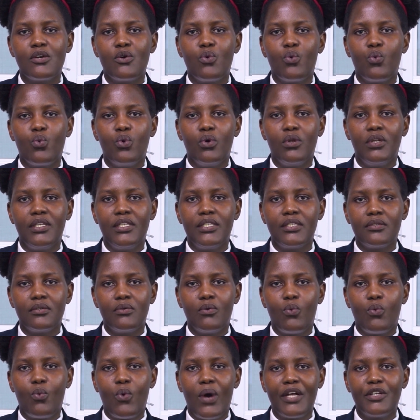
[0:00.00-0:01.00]
will
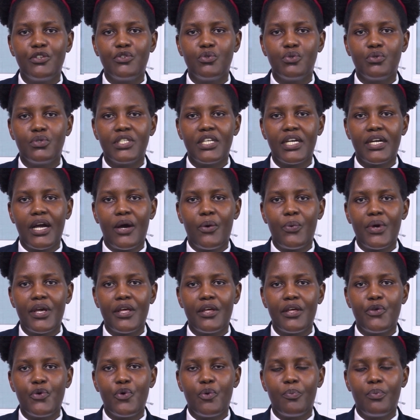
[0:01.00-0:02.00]
want to take
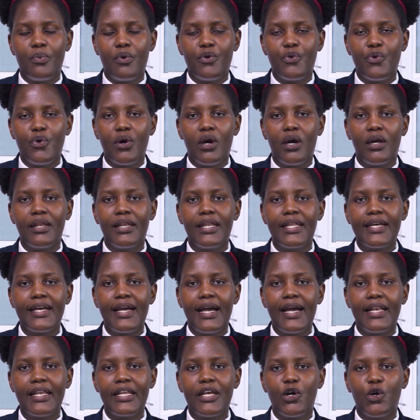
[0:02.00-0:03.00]
away your
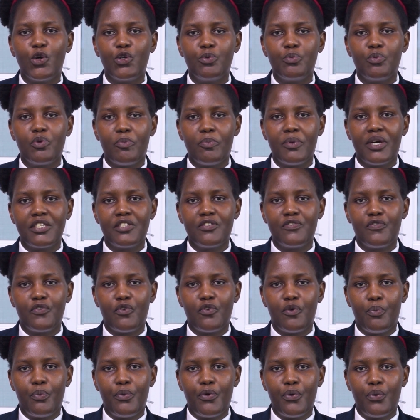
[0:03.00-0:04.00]
legally owned property
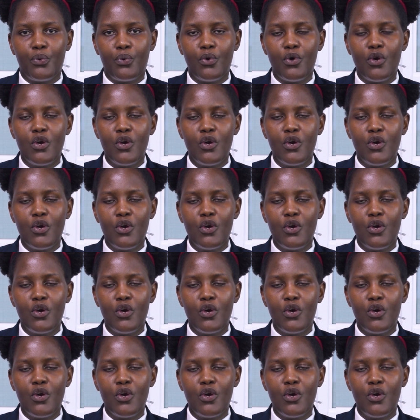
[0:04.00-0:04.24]
from you.